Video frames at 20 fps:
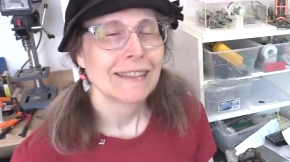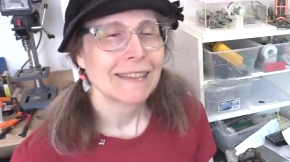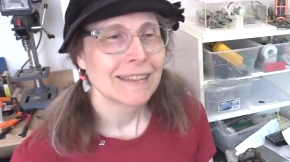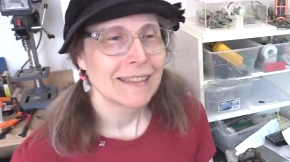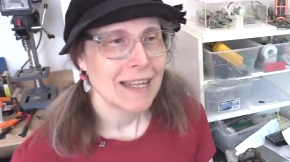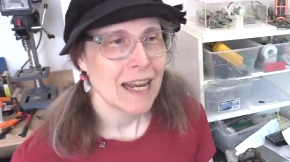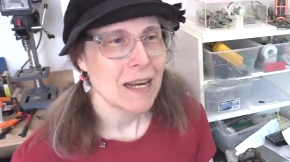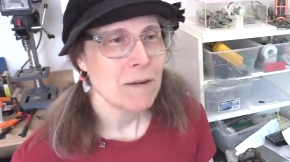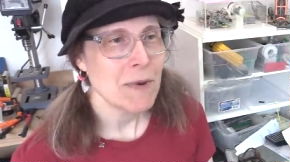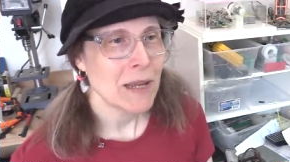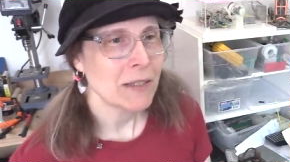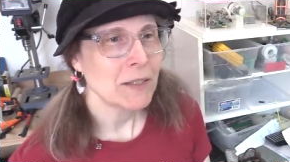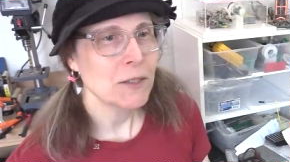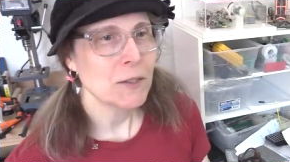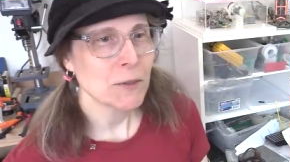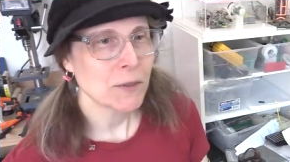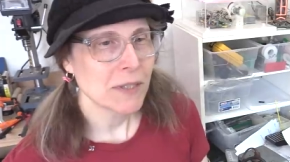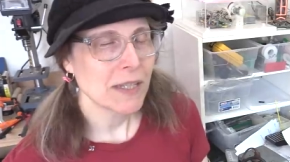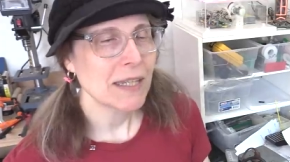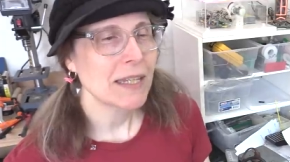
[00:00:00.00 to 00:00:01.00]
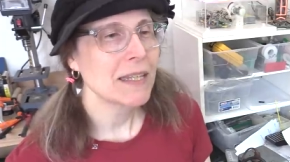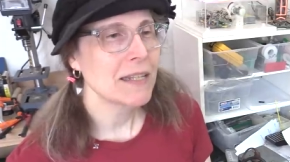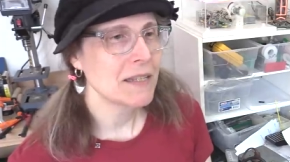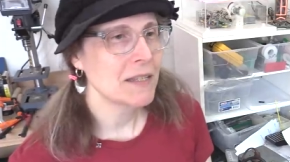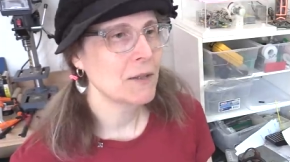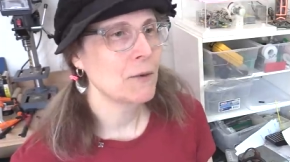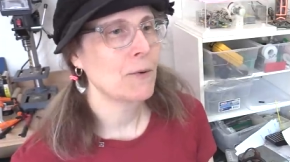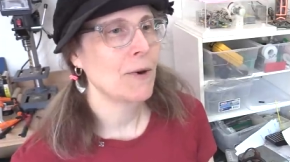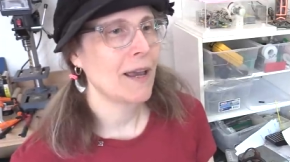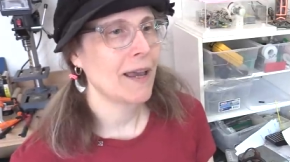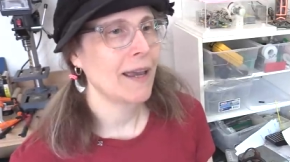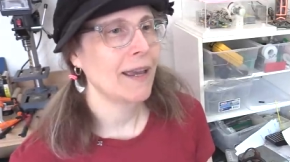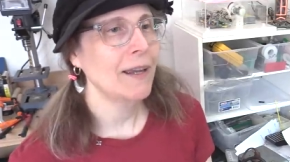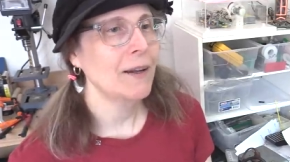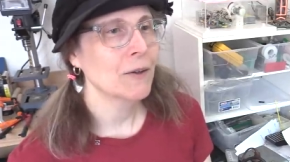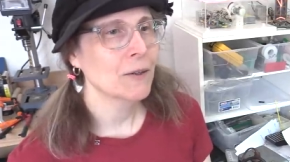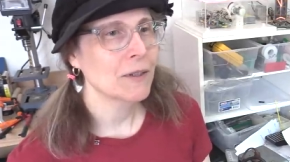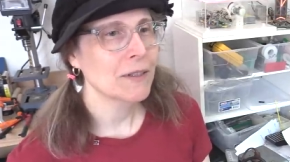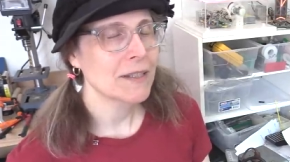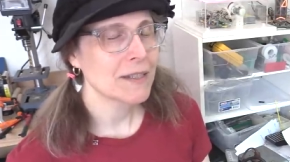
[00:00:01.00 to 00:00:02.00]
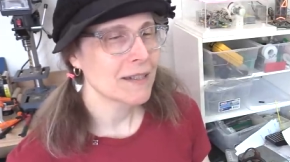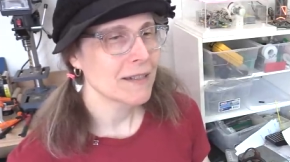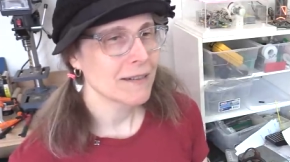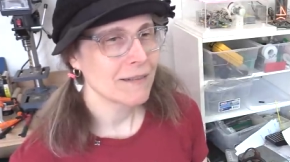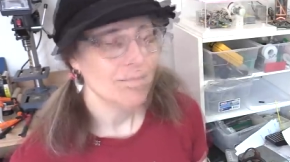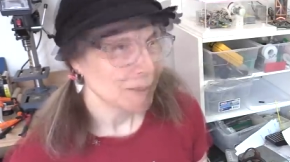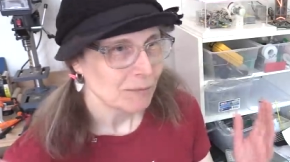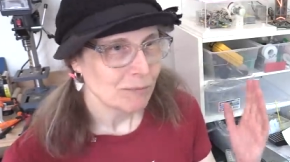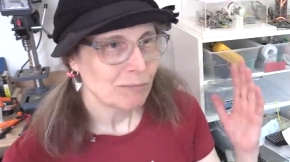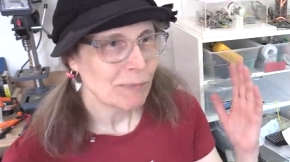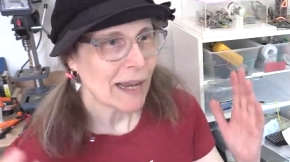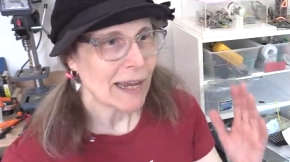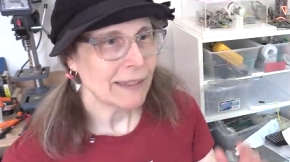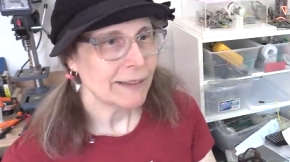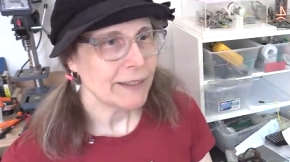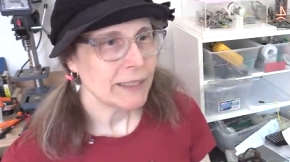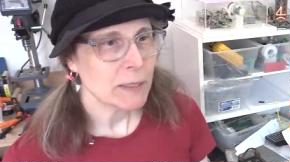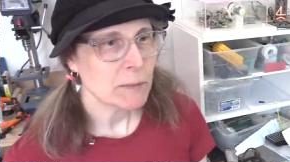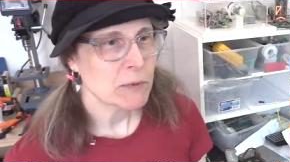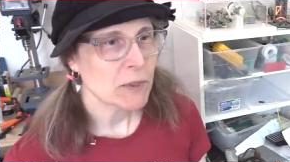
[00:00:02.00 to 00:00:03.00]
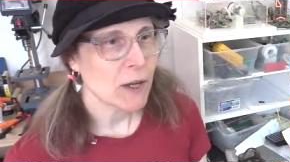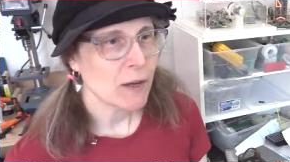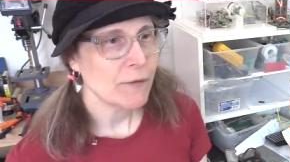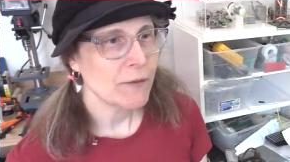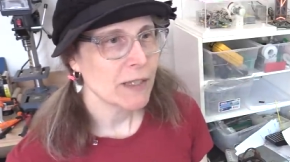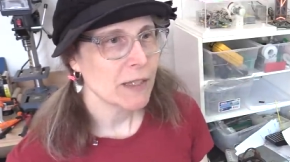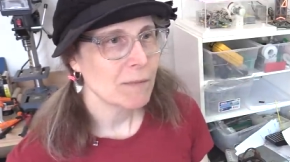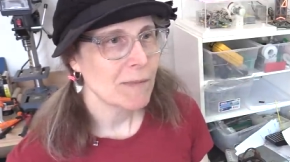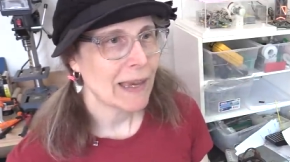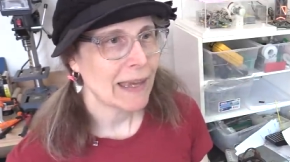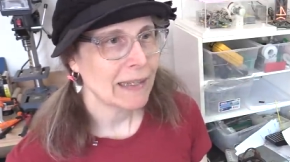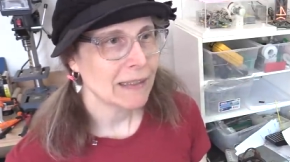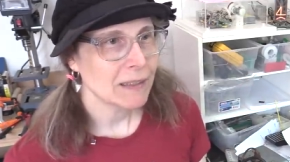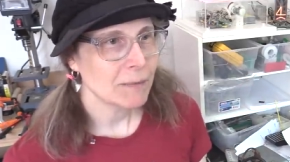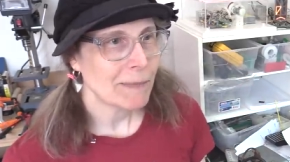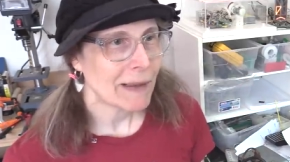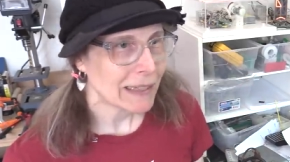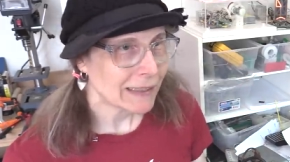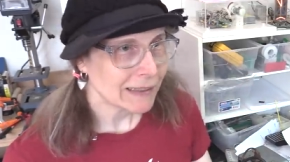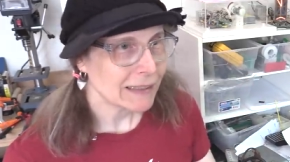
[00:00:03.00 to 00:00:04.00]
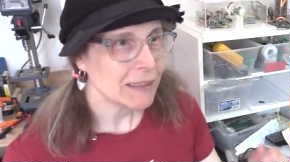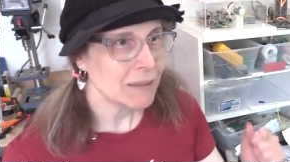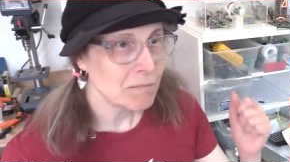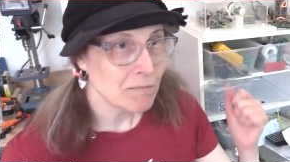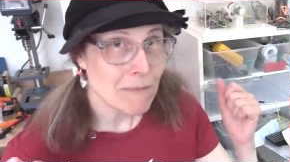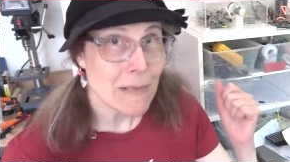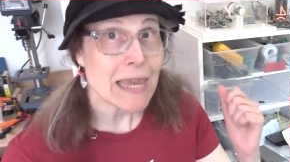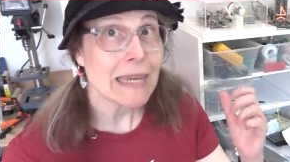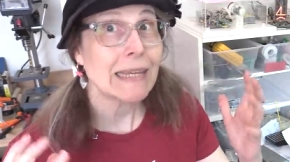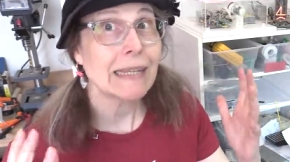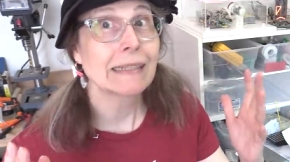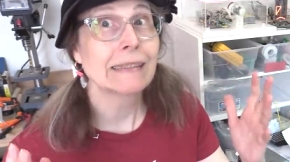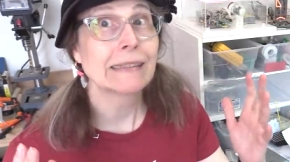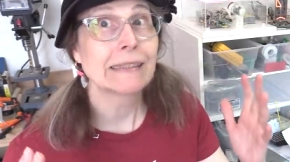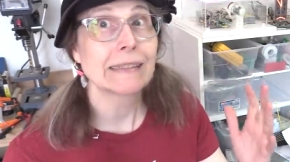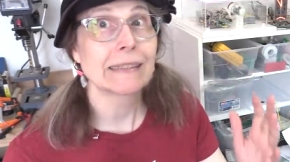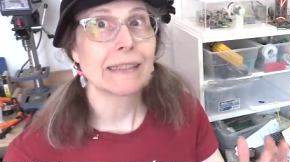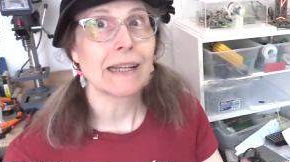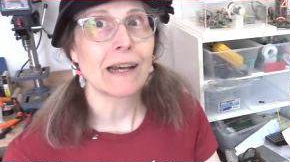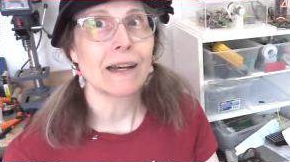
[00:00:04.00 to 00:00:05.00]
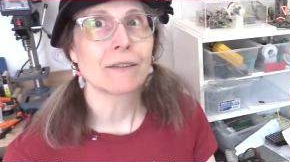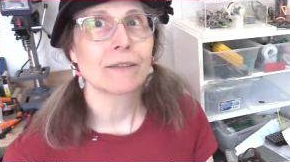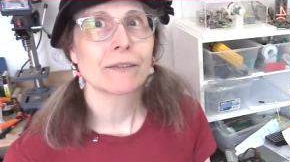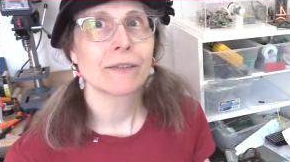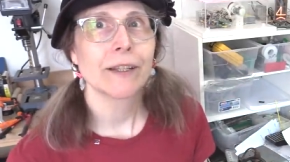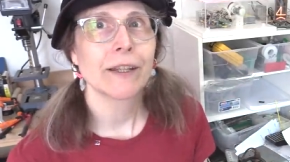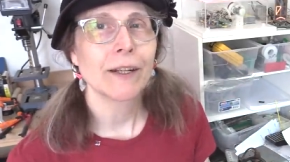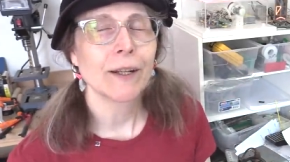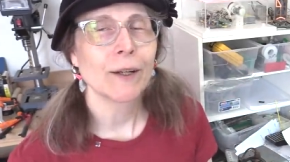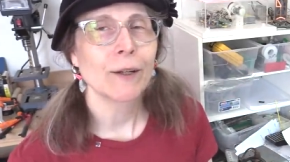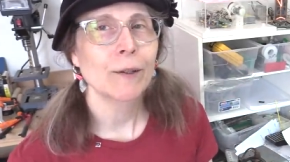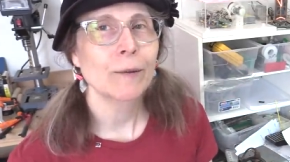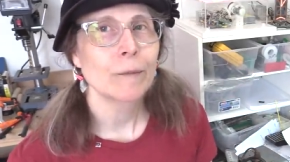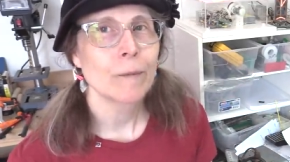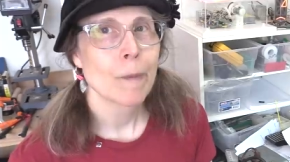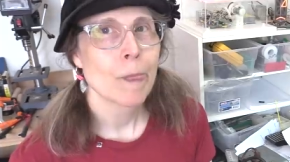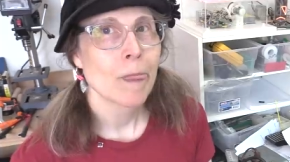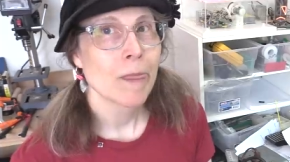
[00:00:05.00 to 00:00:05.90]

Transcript: It's not about doing the easy way, or it's buying chips off eBay. It's about just making stuff, you know?